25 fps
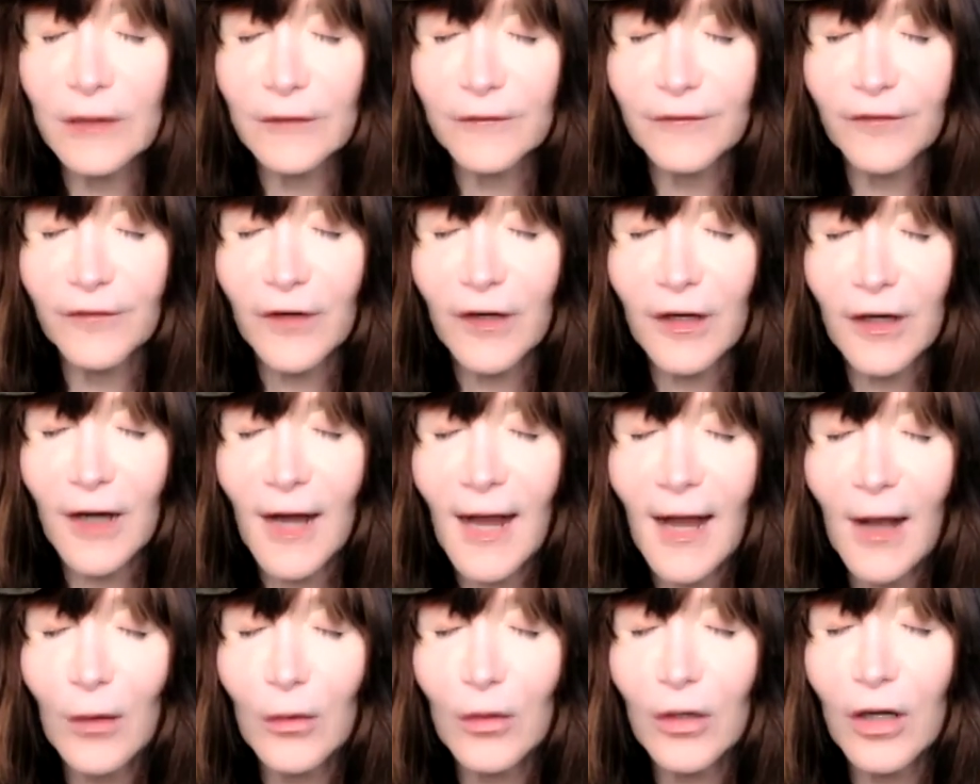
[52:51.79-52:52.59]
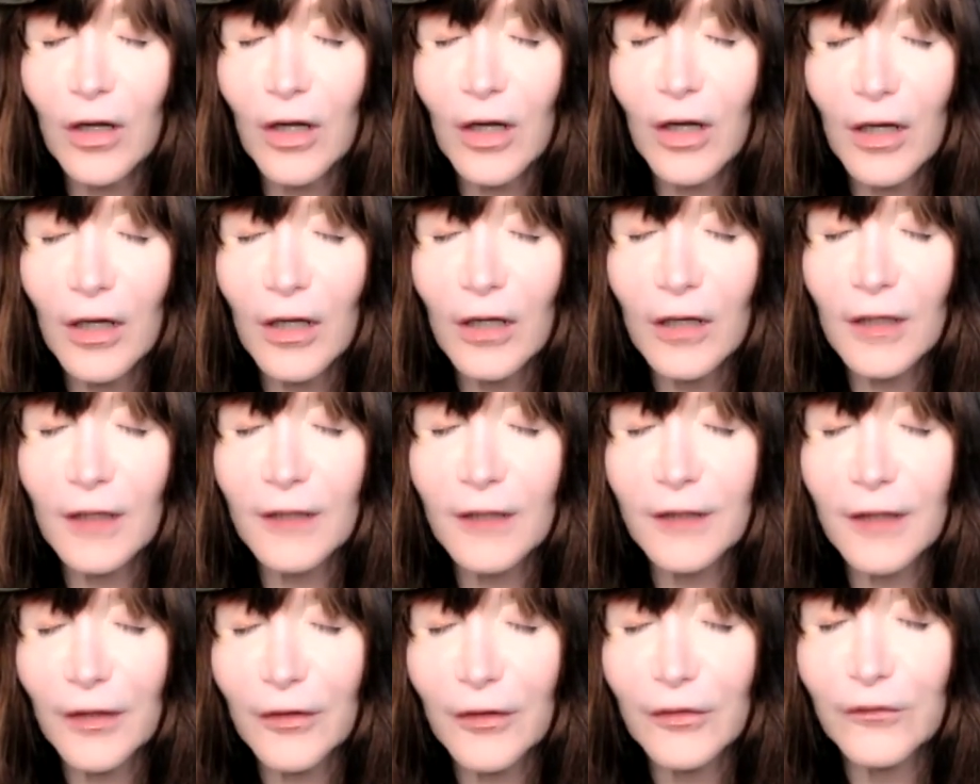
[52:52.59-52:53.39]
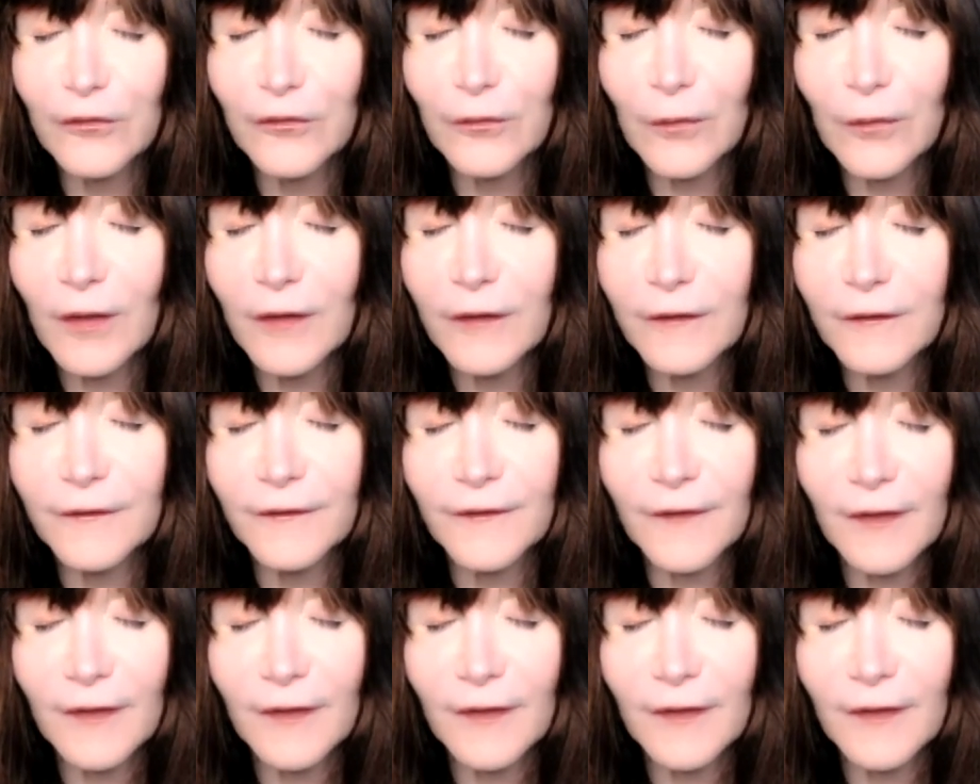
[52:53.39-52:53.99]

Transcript: in for alcohol and other drugs,